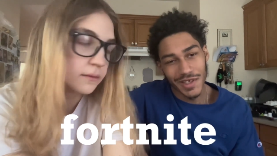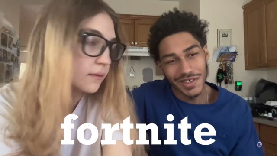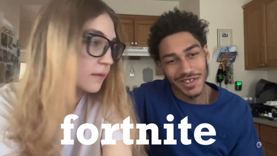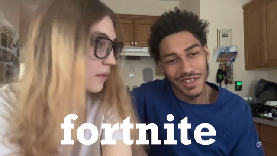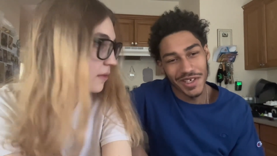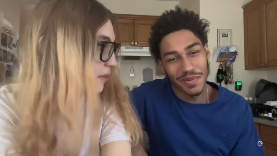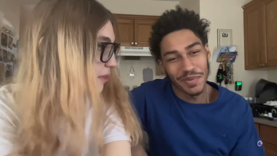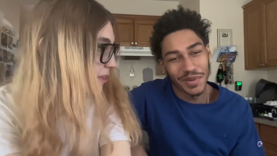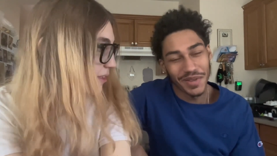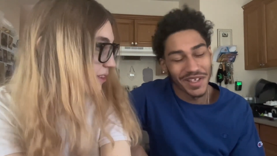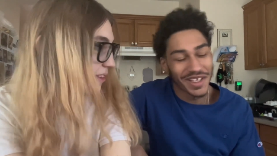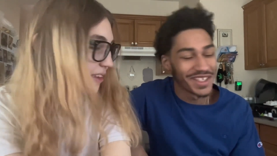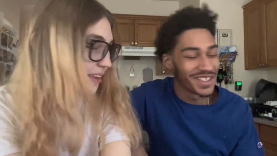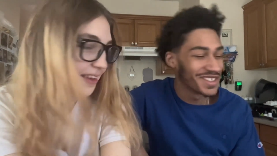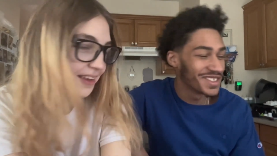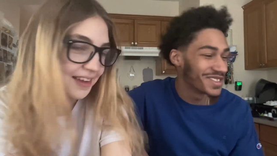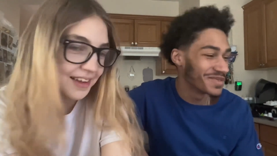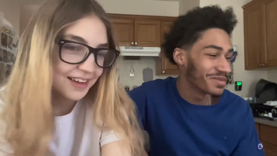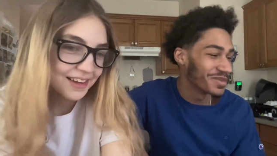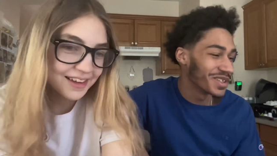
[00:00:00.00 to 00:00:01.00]
Speaker 1: she
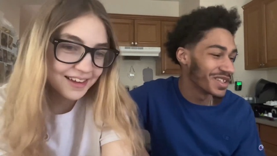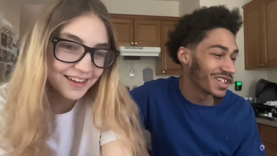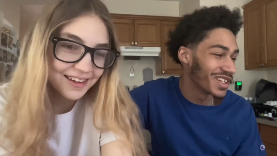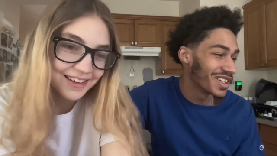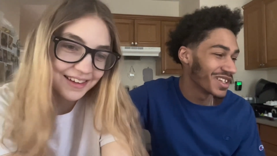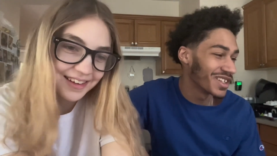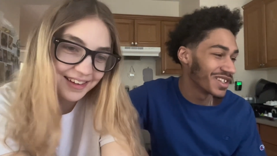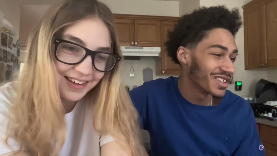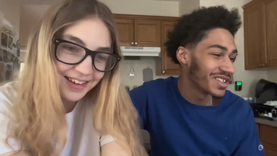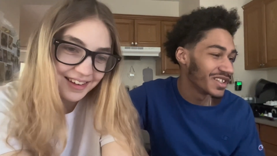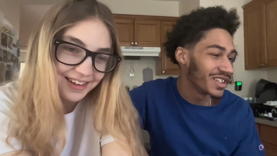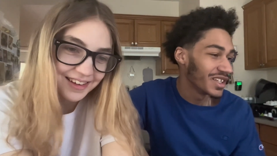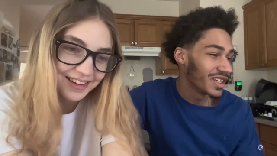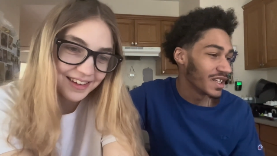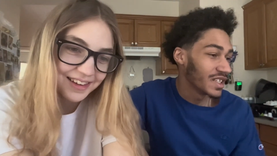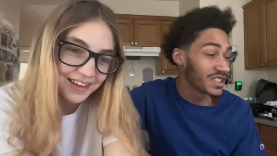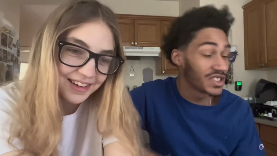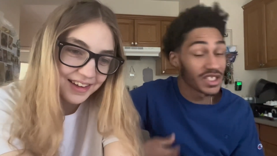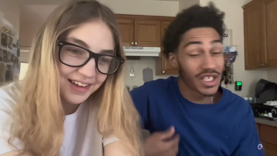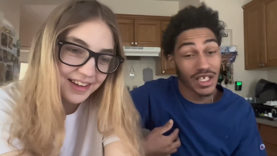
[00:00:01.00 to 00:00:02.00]
plays, but uh,
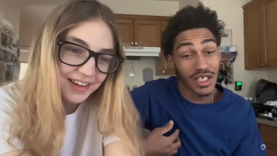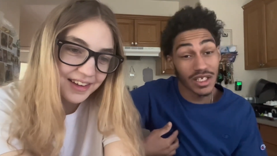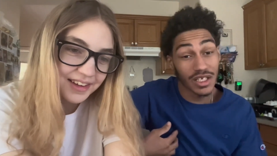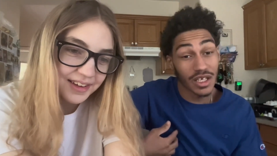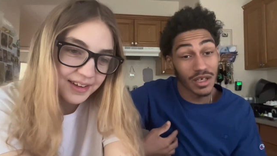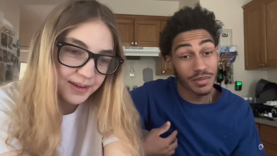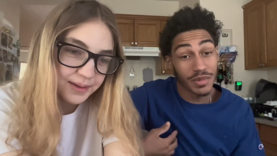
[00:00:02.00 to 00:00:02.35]
she ended up